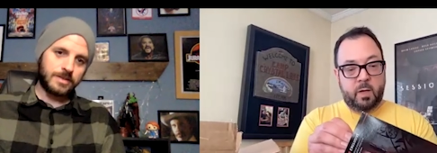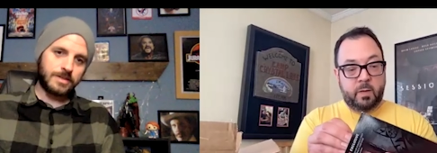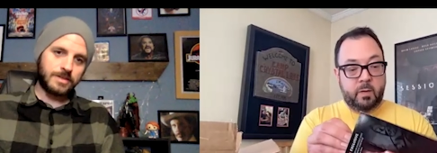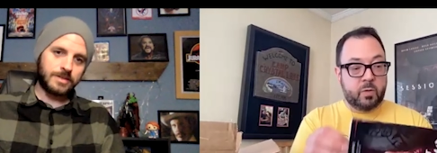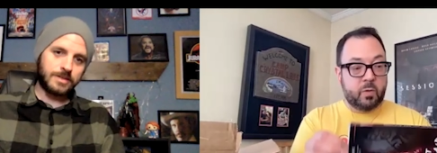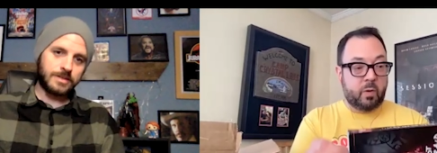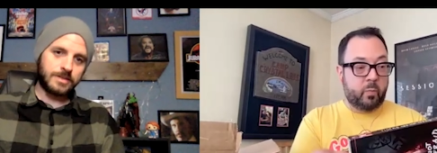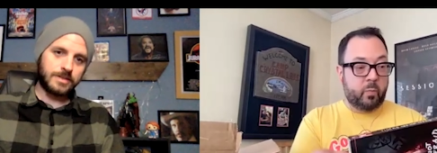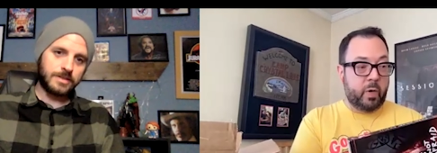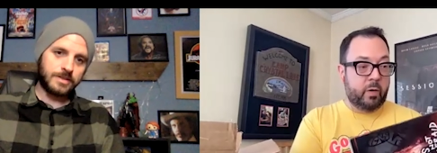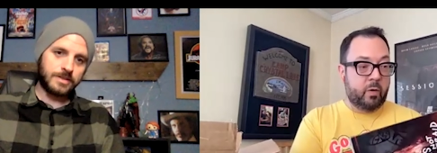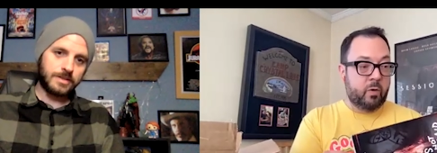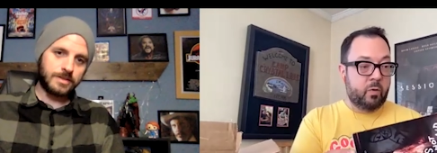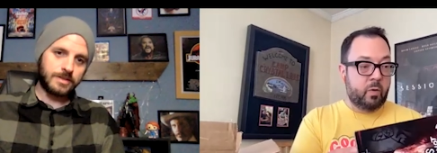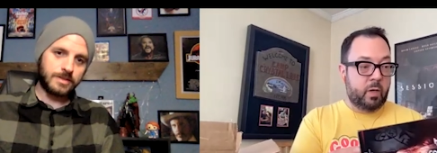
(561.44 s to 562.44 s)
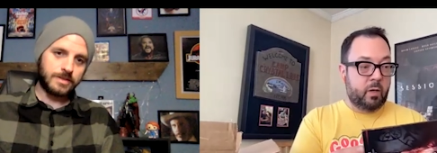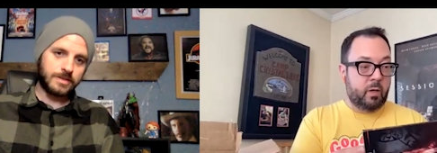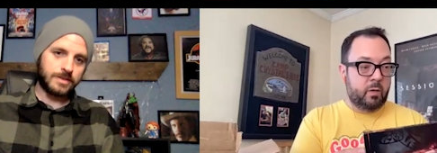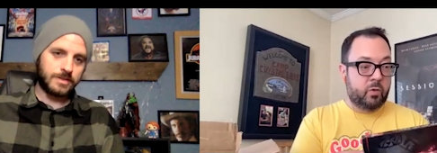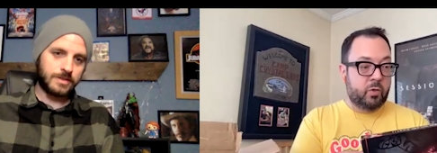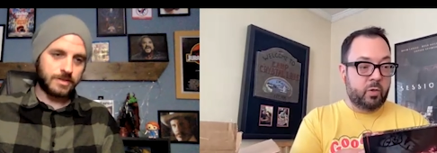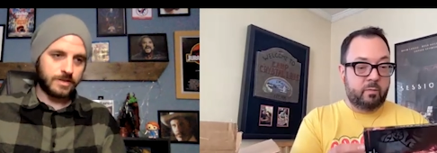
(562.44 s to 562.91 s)
Speaker 1: And these are all brand new, I,
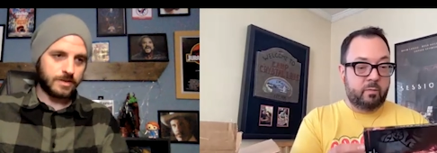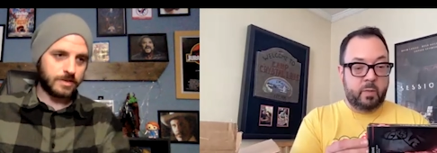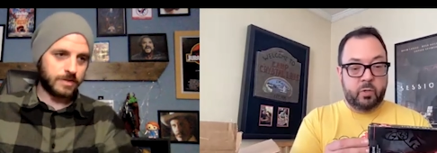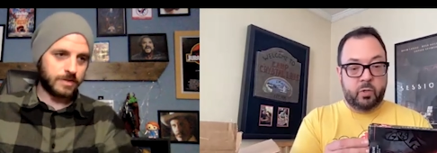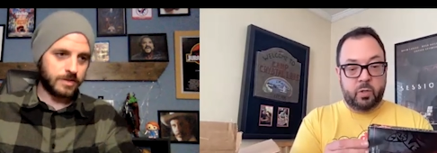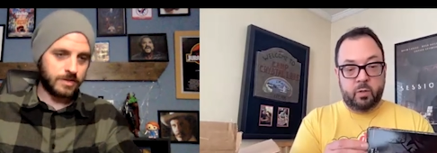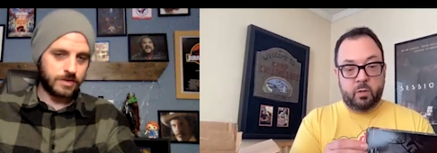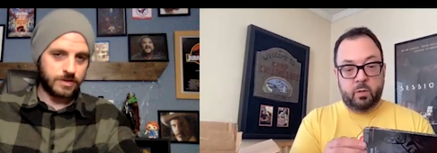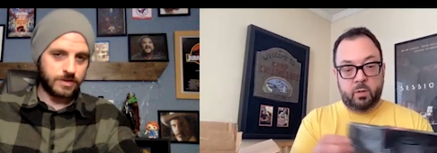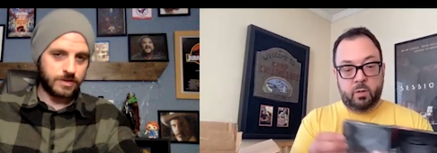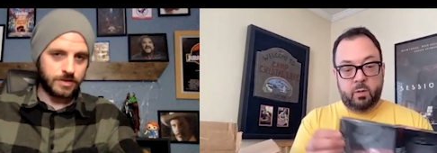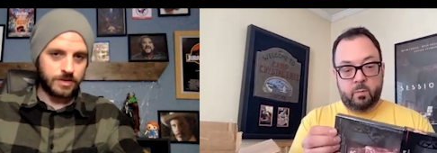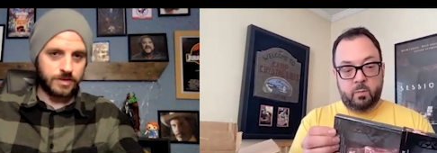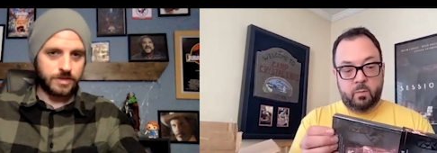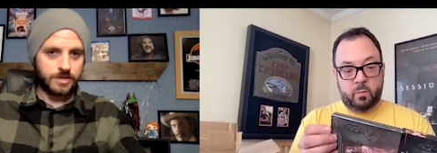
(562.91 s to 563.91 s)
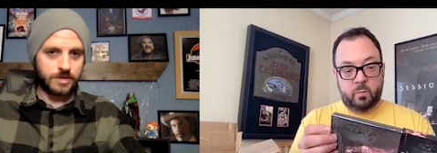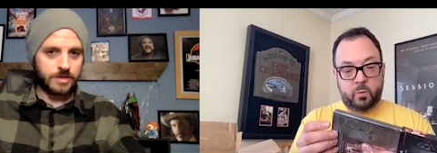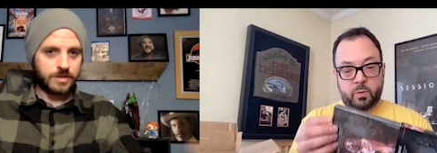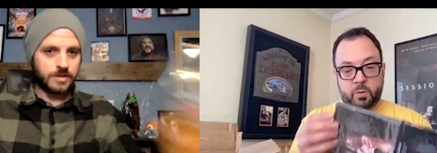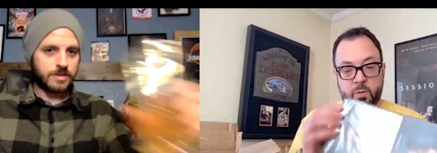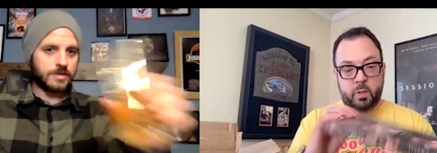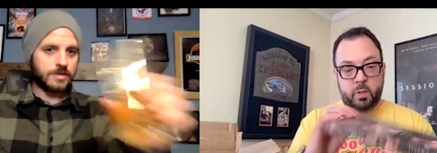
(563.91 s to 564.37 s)
I should have mentioned, um, which
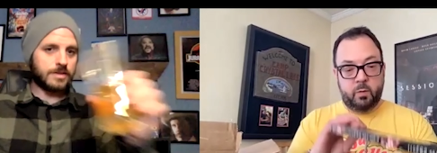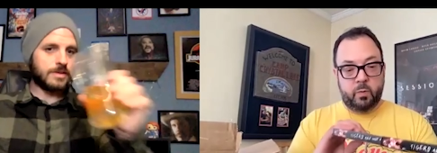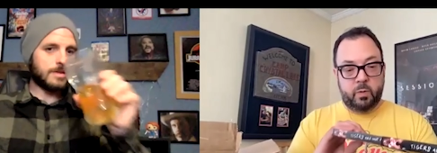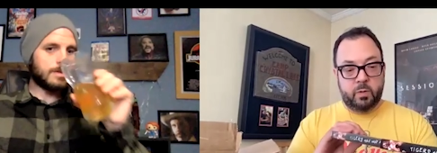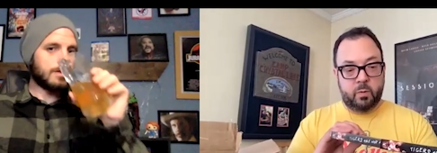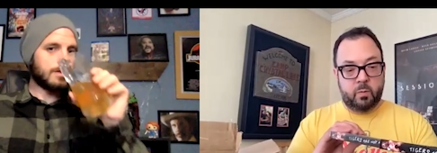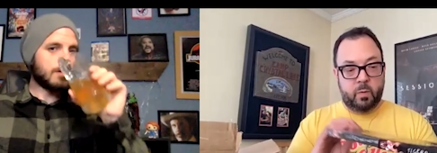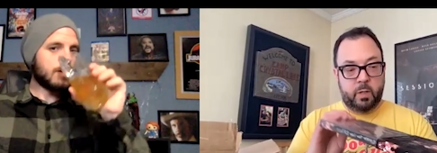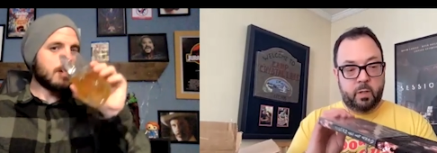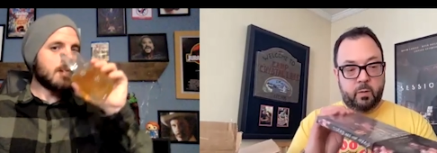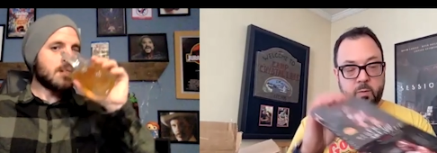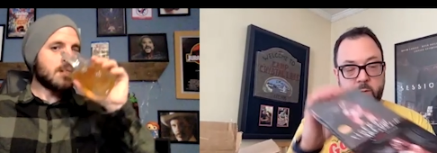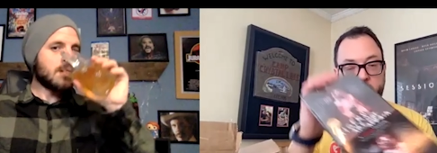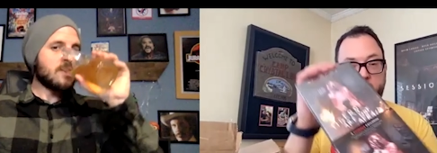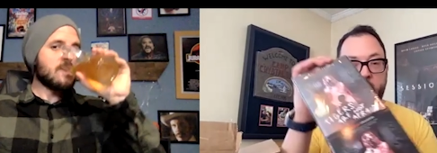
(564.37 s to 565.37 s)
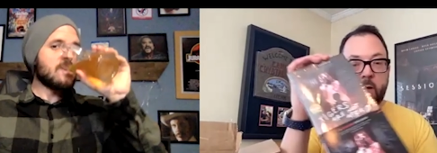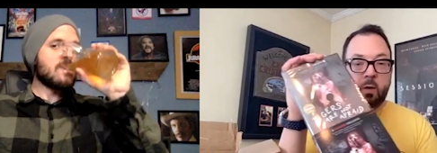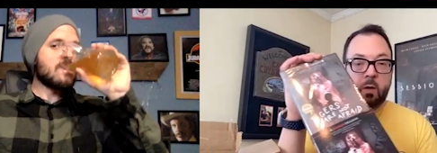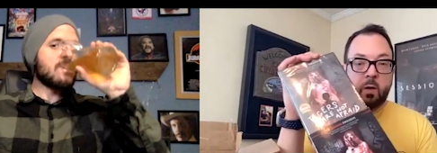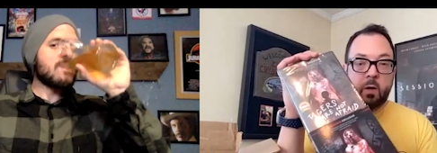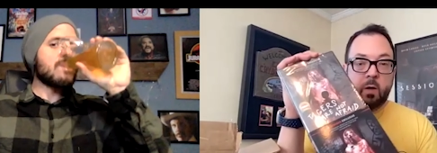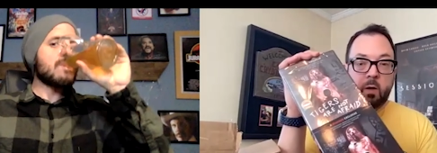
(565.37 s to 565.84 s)
is another reason why I was
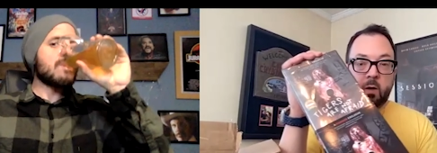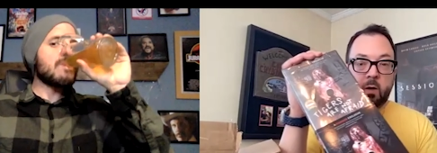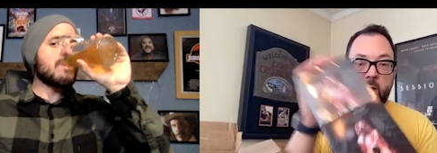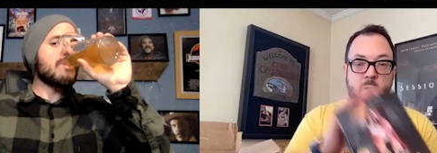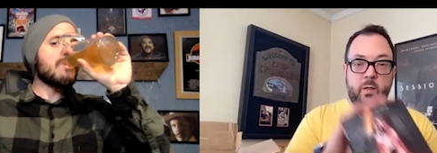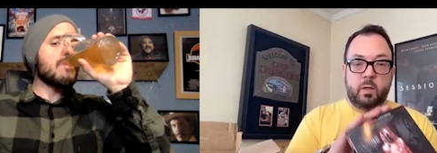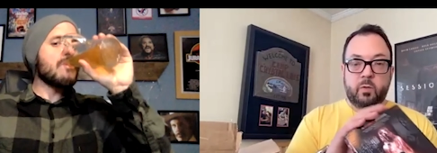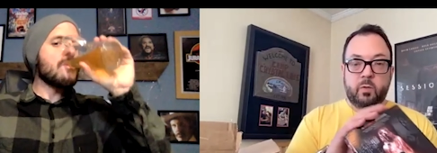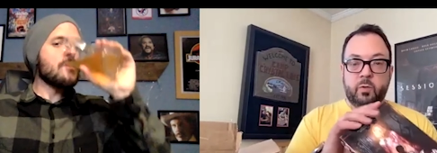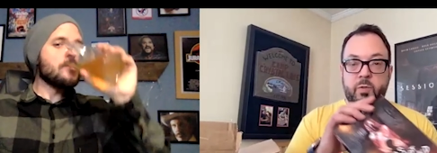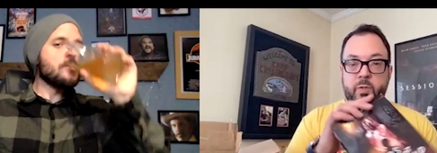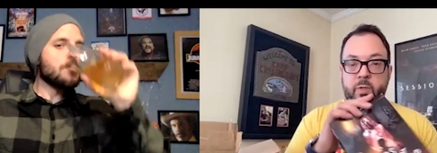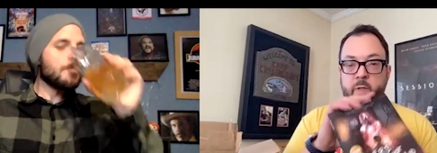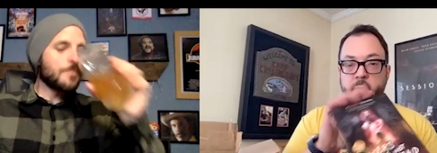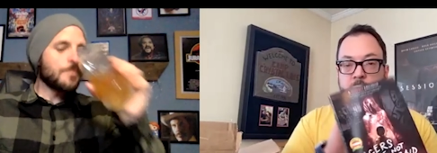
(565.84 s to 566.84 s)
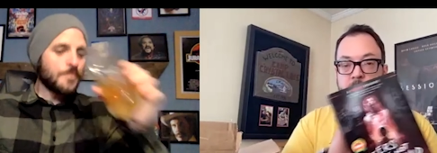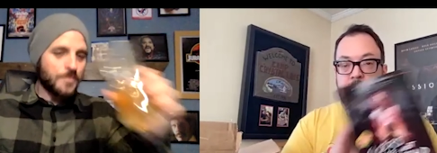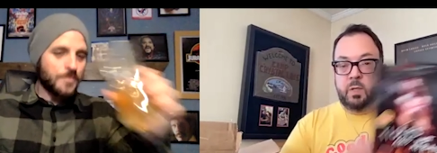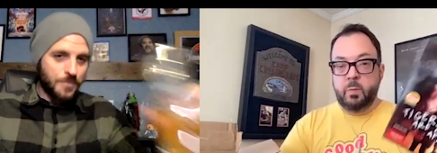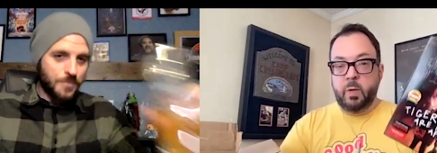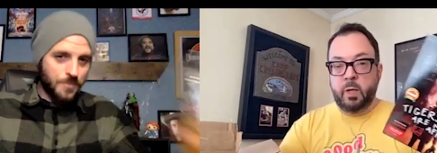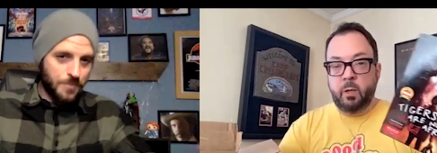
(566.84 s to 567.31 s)
interested in this
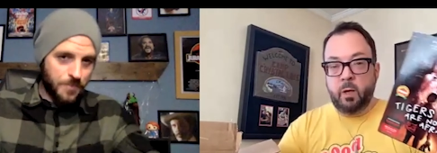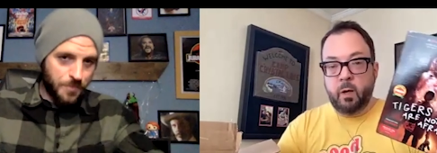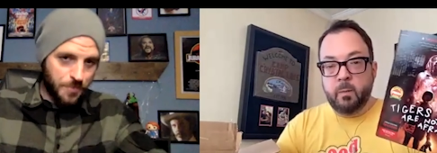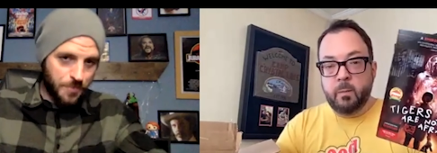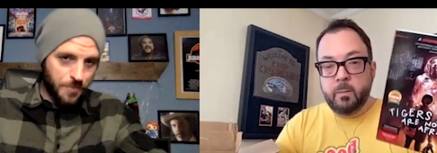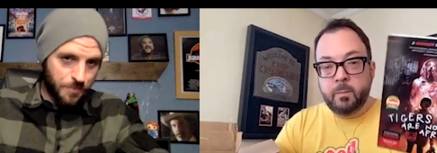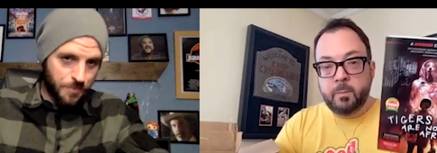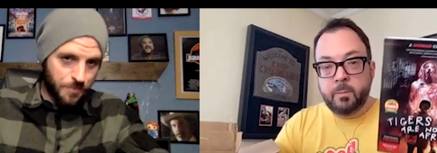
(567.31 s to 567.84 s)
eBay lot.